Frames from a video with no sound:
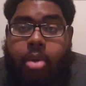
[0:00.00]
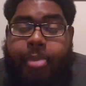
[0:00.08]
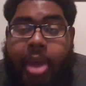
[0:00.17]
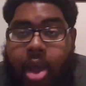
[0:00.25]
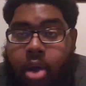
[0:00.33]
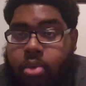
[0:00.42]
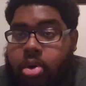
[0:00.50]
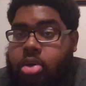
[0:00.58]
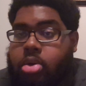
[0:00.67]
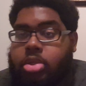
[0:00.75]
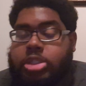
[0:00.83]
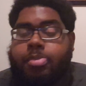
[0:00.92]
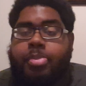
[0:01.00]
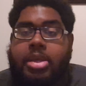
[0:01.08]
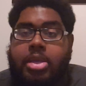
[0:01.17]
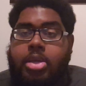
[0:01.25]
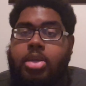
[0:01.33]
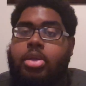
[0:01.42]
Power,
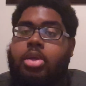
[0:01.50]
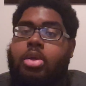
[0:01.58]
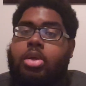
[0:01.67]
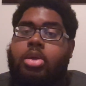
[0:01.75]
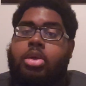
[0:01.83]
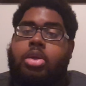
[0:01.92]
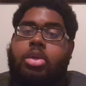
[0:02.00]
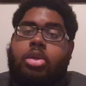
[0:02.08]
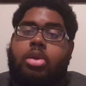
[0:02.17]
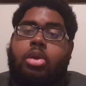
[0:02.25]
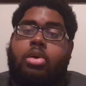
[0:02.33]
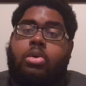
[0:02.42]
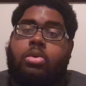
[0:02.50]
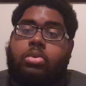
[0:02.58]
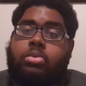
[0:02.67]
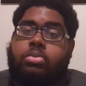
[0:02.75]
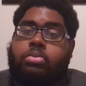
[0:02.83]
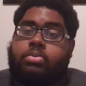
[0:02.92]
speed, you know,
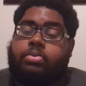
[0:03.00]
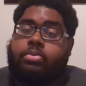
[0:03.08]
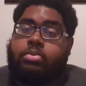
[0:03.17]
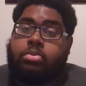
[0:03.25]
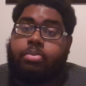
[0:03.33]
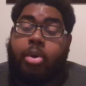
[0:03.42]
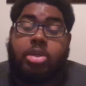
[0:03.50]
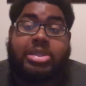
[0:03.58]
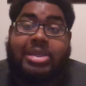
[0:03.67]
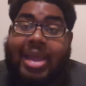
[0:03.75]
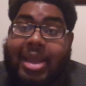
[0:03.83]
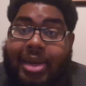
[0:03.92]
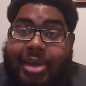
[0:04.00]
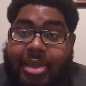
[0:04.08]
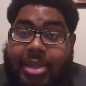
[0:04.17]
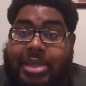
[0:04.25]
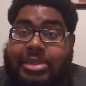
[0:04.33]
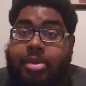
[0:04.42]
personality.
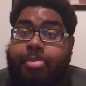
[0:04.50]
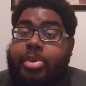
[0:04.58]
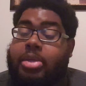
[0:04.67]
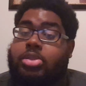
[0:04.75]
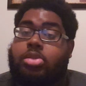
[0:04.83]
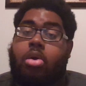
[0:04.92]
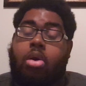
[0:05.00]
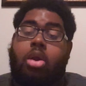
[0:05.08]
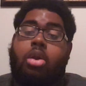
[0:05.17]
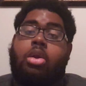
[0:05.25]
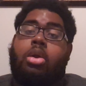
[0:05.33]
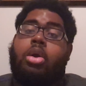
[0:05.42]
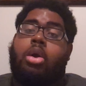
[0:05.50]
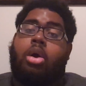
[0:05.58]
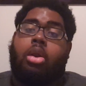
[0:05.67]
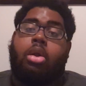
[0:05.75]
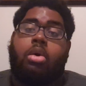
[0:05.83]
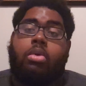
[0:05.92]
He's a big star,
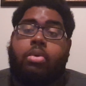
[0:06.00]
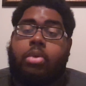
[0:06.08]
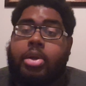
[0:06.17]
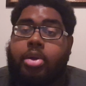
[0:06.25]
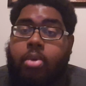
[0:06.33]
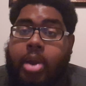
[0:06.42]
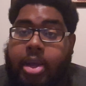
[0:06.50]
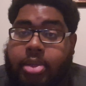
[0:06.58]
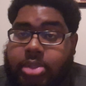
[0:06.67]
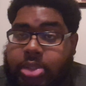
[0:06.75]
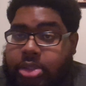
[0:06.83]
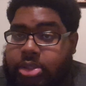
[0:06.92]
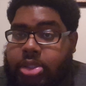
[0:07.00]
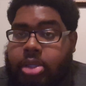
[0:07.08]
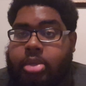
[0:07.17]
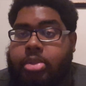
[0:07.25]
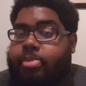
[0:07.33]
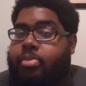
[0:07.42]
along with Ronda Rousey and
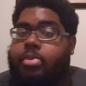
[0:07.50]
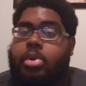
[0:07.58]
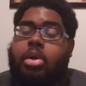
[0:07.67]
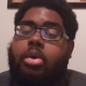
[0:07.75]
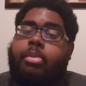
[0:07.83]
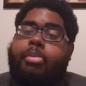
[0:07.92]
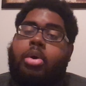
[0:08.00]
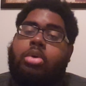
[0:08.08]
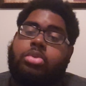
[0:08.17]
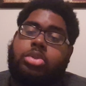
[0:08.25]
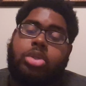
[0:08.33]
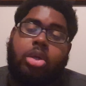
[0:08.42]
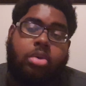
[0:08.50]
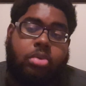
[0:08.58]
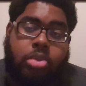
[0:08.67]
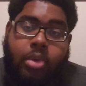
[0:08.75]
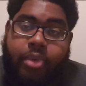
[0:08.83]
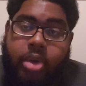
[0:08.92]
John Bones
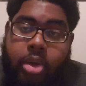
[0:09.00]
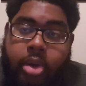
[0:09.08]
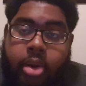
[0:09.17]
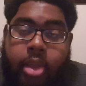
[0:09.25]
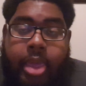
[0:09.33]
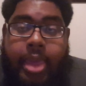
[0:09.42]
Jones over there.